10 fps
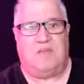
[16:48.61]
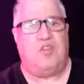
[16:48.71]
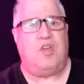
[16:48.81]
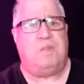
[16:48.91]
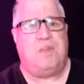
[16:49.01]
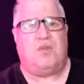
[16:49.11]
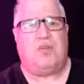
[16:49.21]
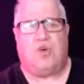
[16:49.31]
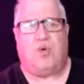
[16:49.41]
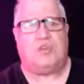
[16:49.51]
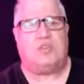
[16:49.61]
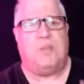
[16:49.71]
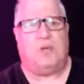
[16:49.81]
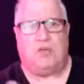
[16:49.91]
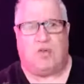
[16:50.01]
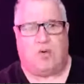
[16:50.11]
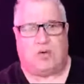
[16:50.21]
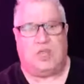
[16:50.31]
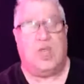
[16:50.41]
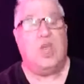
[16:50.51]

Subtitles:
If you're going to build a course, build a course.